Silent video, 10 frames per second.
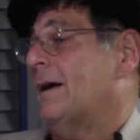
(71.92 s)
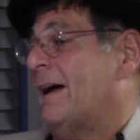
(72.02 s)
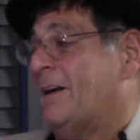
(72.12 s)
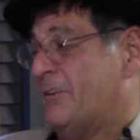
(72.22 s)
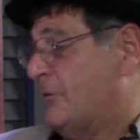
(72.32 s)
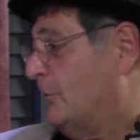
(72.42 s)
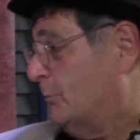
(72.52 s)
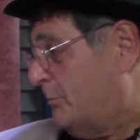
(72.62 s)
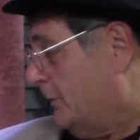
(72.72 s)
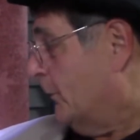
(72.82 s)
As
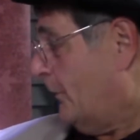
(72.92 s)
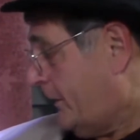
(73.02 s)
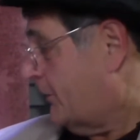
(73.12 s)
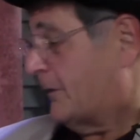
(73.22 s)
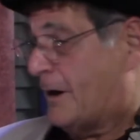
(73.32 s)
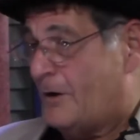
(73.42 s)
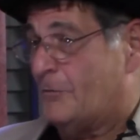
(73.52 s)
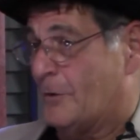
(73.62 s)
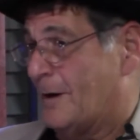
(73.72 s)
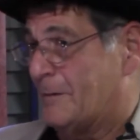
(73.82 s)
you look at the
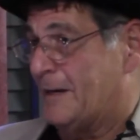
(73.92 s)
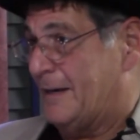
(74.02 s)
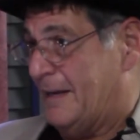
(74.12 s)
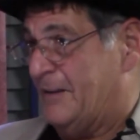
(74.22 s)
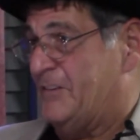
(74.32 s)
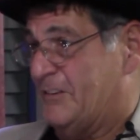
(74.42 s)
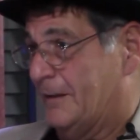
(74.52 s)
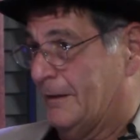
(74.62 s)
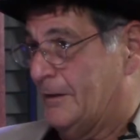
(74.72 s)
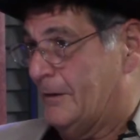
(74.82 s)
cover, I mean,
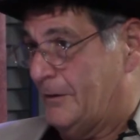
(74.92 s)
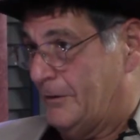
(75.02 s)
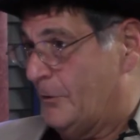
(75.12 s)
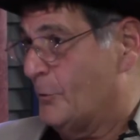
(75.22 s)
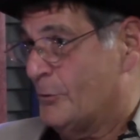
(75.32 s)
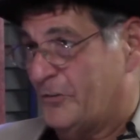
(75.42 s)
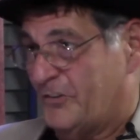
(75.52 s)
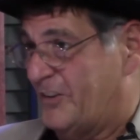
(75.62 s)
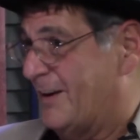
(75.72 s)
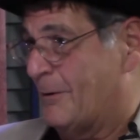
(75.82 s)
instantly you're
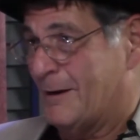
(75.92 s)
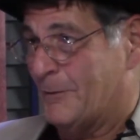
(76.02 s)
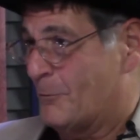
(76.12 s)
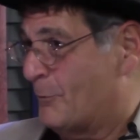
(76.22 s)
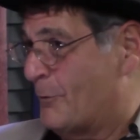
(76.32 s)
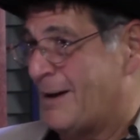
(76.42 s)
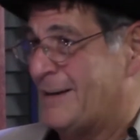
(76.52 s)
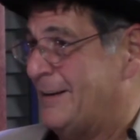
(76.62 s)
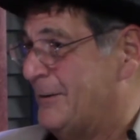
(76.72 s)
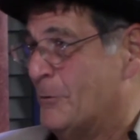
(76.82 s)
staring
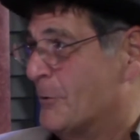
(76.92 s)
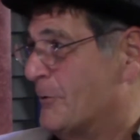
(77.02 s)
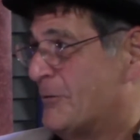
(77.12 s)
right into her